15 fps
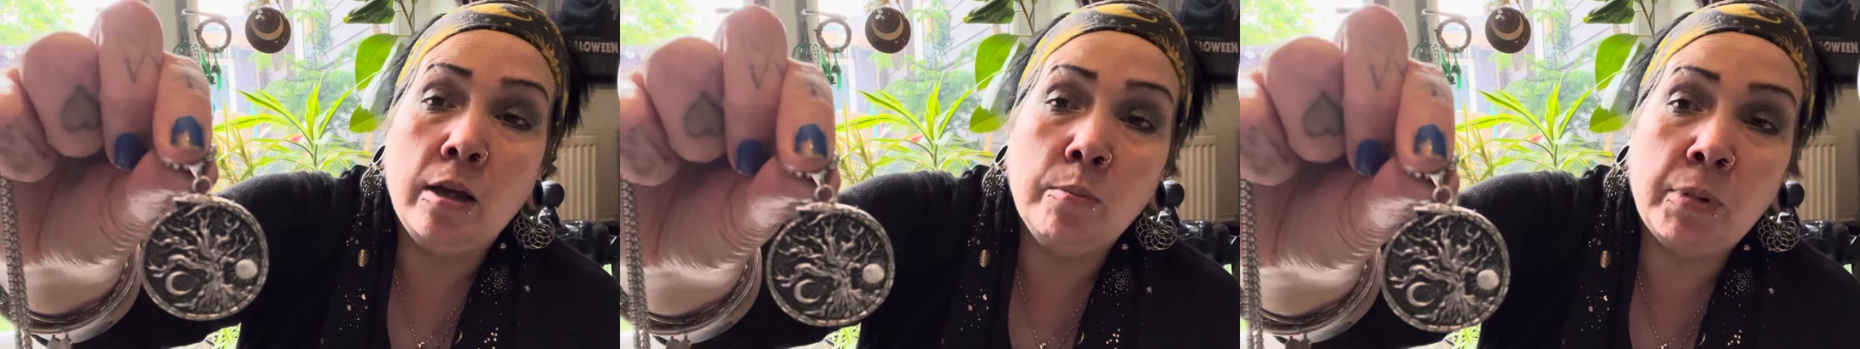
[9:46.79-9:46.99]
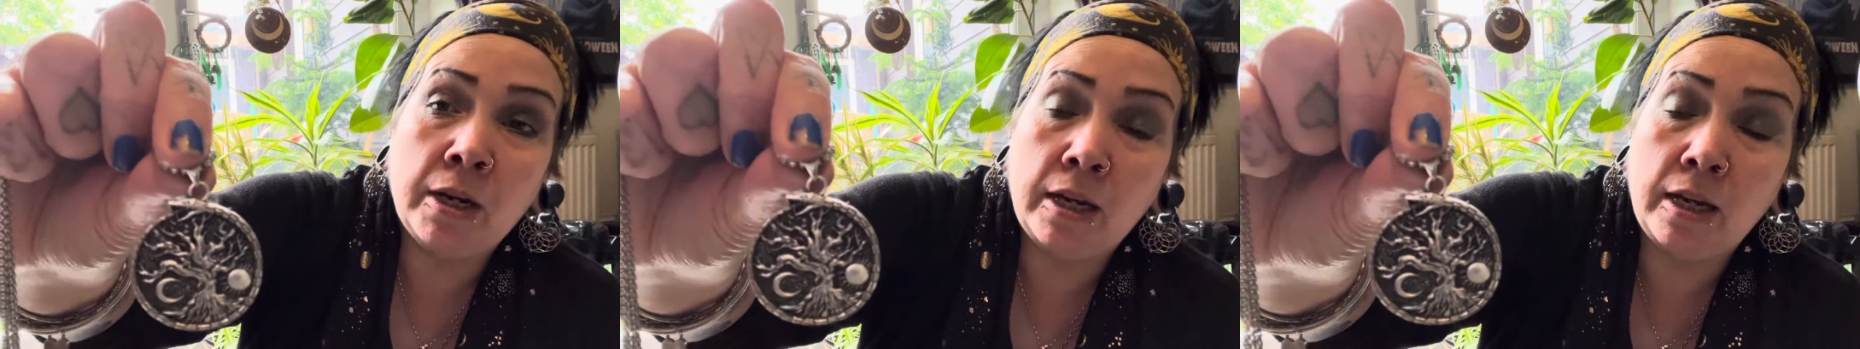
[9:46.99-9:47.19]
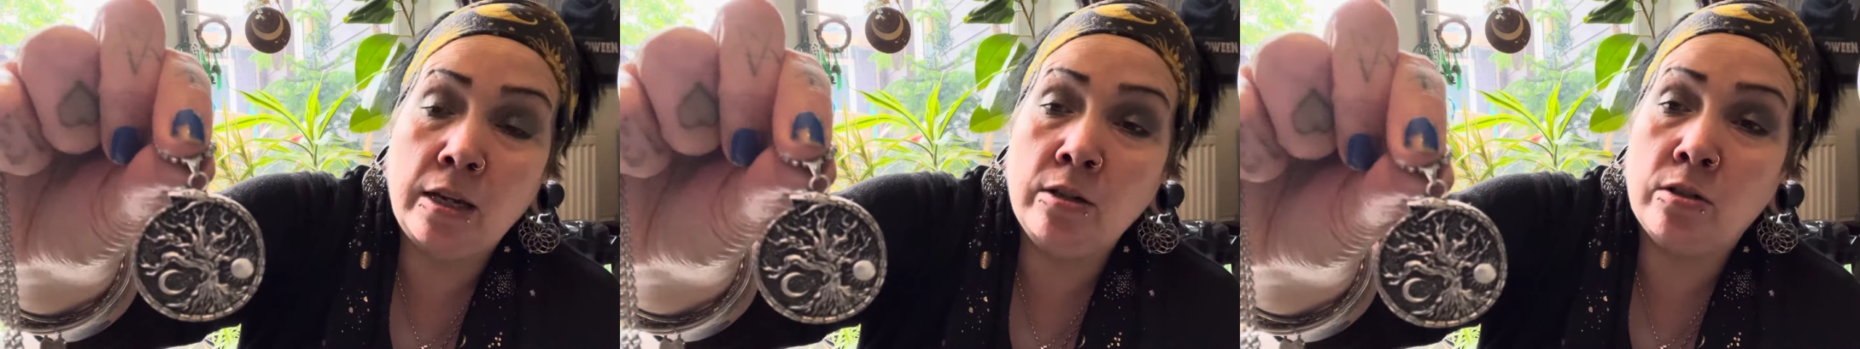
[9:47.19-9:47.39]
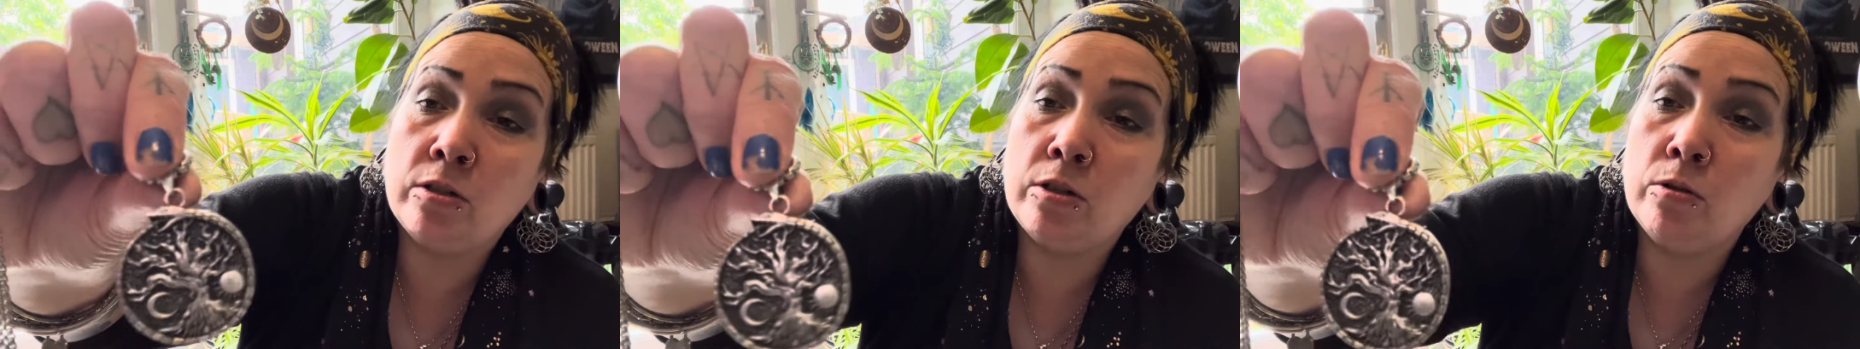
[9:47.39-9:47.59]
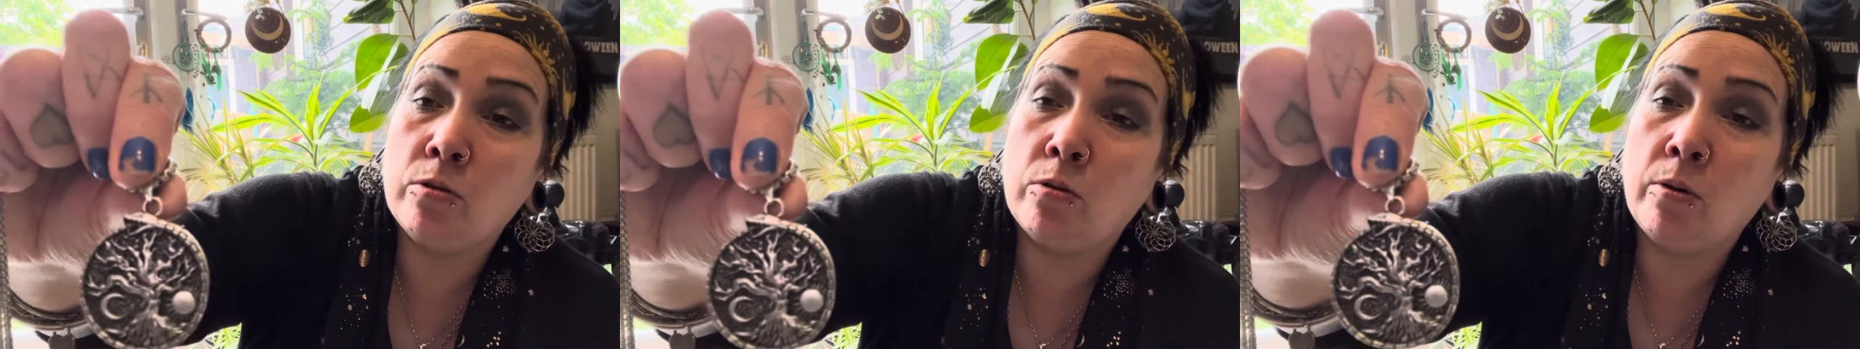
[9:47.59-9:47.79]
but it is
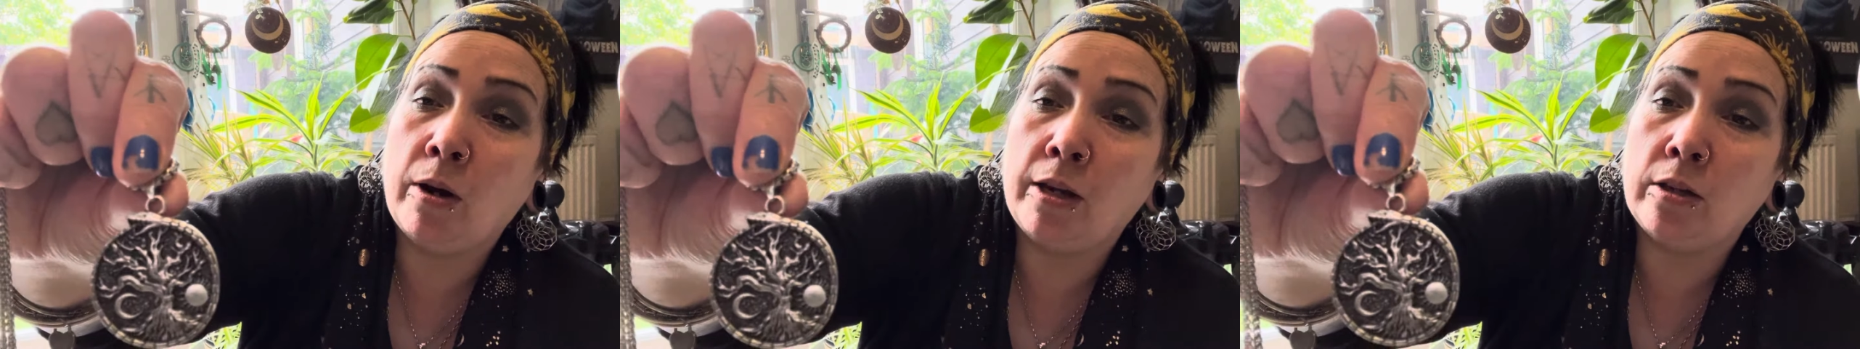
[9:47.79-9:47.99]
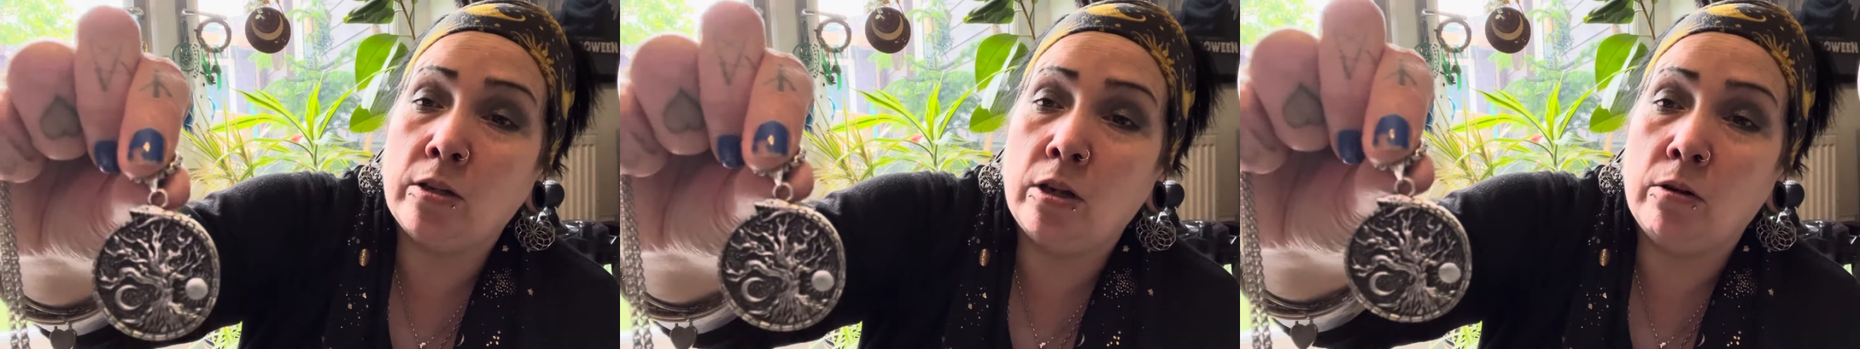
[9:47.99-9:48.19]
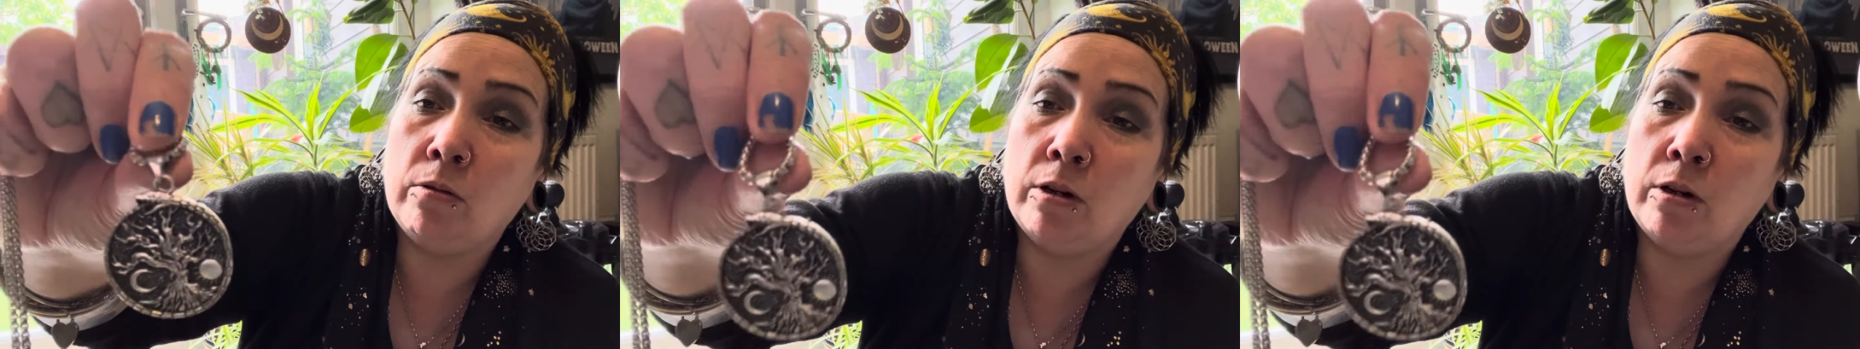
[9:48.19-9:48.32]
still quite cute.